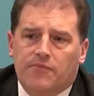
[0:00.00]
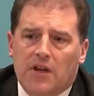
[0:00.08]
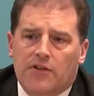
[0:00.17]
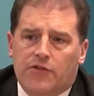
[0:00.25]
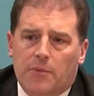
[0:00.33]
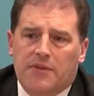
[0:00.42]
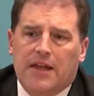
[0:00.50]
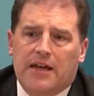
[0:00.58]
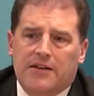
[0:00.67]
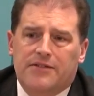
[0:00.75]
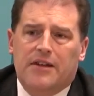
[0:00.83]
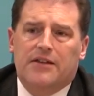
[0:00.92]
Some of that
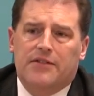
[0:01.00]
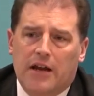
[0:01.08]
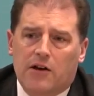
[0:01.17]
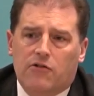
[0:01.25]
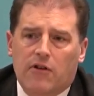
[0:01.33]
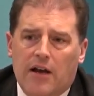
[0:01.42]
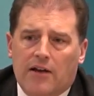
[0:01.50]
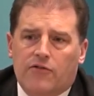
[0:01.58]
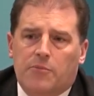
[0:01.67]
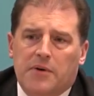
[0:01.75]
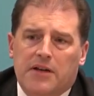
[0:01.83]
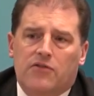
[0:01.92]
is aircraft,
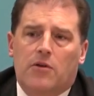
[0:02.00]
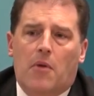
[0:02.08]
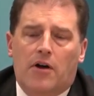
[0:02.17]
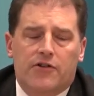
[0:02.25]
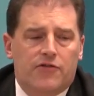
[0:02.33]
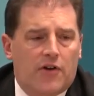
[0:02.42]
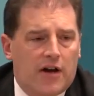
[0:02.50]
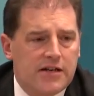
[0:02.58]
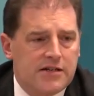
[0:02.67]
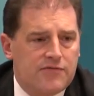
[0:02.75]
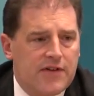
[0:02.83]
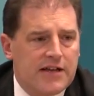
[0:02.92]
but even the modified
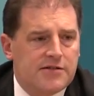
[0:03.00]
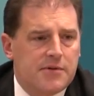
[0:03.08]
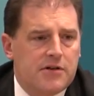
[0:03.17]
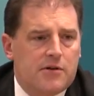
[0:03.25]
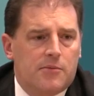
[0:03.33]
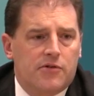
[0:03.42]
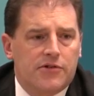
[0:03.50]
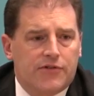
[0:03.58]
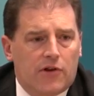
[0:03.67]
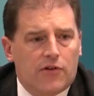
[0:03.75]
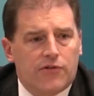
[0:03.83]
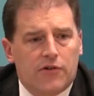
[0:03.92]
investment number is
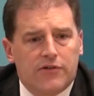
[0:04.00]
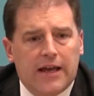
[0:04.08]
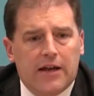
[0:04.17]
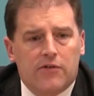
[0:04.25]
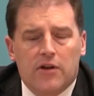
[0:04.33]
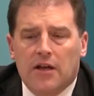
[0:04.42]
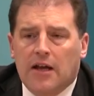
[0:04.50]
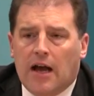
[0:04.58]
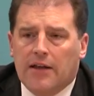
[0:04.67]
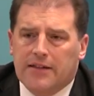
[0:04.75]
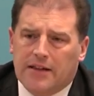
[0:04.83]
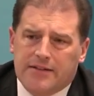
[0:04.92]
also down. I
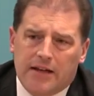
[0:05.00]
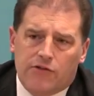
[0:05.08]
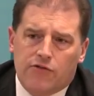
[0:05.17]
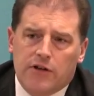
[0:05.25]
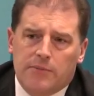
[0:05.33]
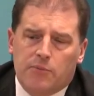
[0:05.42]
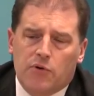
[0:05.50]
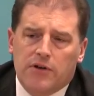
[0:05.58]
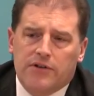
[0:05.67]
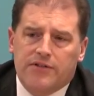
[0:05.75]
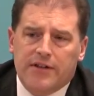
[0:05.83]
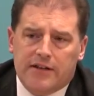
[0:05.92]
think that's down
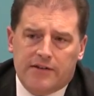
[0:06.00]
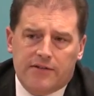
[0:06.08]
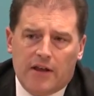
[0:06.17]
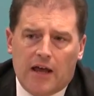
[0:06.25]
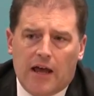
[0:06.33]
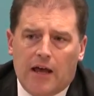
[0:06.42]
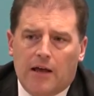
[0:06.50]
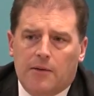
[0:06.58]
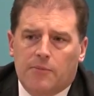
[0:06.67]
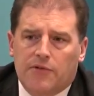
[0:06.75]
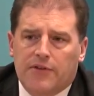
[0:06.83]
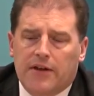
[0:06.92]
3.6%.
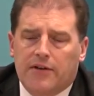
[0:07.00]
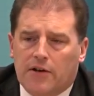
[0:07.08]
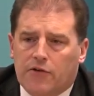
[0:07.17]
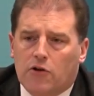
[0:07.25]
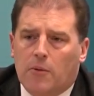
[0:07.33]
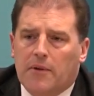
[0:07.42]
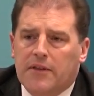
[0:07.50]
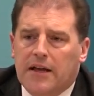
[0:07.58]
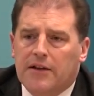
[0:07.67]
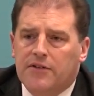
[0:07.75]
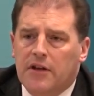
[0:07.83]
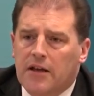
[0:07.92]
I'll talk about
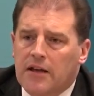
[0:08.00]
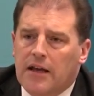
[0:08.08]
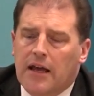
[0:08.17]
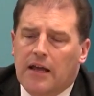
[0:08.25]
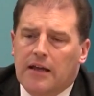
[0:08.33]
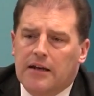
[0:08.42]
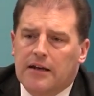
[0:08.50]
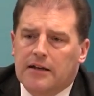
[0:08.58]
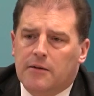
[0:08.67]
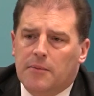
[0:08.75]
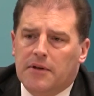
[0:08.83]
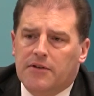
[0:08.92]
that in a
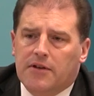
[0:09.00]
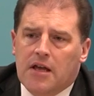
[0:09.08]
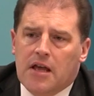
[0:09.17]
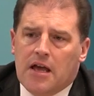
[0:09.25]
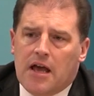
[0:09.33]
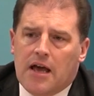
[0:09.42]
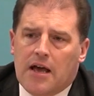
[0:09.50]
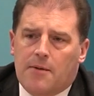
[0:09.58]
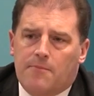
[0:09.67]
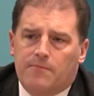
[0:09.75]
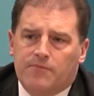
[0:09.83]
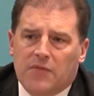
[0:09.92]
little bit.
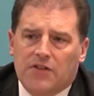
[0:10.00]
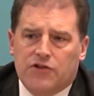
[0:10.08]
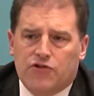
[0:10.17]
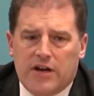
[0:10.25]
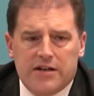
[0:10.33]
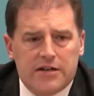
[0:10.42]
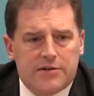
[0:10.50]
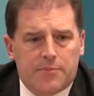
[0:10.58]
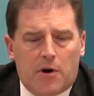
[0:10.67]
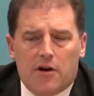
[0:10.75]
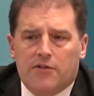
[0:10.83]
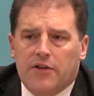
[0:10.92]
The traded
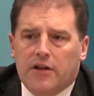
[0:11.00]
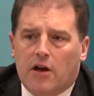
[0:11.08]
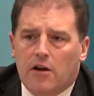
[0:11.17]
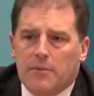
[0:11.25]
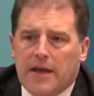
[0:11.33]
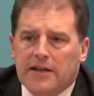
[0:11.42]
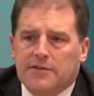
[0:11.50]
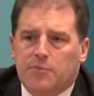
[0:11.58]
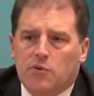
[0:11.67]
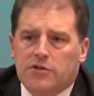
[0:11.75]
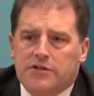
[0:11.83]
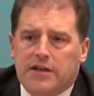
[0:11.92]
part of the economy,
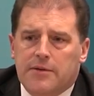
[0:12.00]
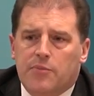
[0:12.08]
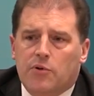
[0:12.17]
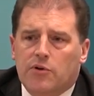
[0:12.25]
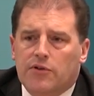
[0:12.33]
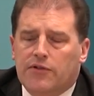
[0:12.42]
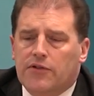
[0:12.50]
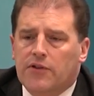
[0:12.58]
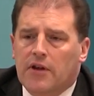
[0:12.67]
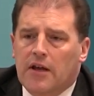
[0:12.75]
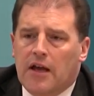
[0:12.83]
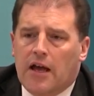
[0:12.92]
exports and imports,
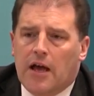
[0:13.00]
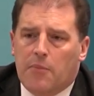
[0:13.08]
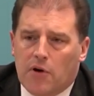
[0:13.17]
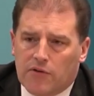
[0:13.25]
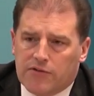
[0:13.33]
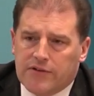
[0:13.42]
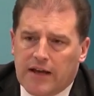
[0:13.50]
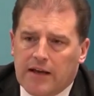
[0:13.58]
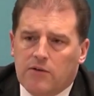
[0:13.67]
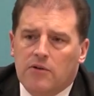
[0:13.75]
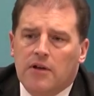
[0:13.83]
both down.